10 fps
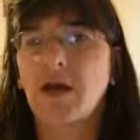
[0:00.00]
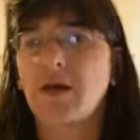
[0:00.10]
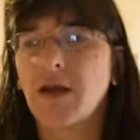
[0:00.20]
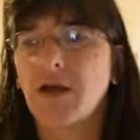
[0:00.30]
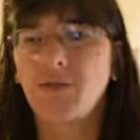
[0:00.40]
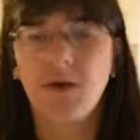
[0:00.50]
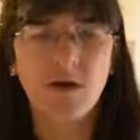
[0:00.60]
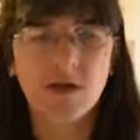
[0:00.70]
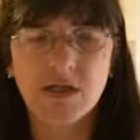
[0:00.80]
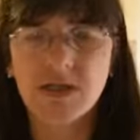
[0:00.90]
and then I'll
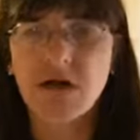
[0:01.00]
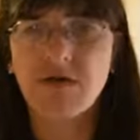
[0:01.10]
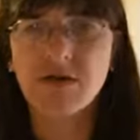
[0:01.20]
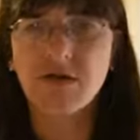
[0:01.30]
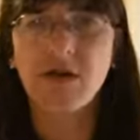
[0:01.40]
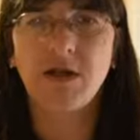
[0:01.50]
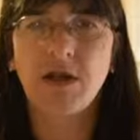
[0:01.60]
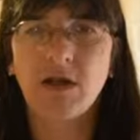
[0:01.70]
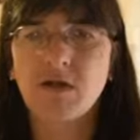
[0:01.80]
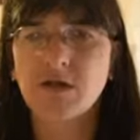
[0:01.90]
post a series of
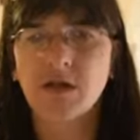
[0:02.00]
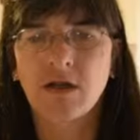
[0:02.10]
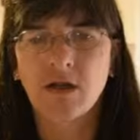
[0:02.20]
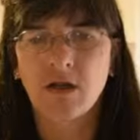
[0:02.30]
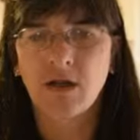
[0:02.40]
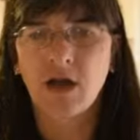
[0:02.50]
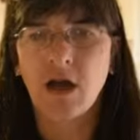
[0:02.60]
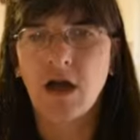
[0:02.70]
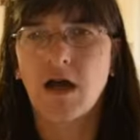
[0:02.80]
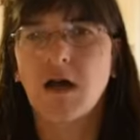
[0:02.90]
videos
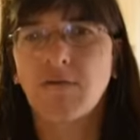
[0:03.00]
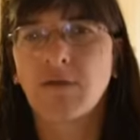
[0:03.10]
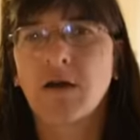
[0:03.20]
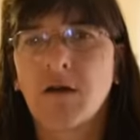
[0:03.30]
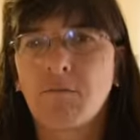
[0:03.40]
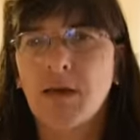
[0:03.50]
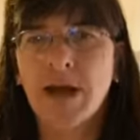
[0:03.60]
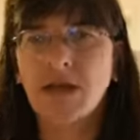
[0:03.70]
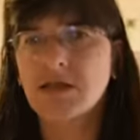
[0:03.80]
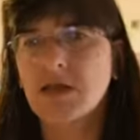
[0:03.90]

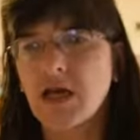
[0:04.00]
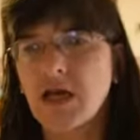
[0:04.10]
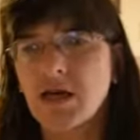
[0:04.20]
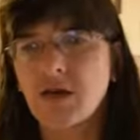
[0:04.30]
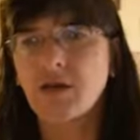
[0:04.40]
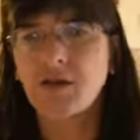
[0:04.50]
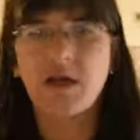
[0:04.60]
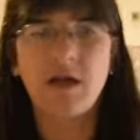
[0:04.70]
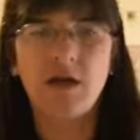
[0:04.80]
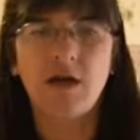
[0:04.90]
painting
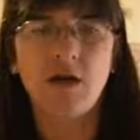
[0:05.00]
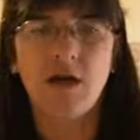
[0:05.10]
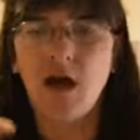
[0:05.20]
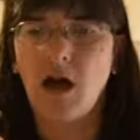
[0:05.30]
the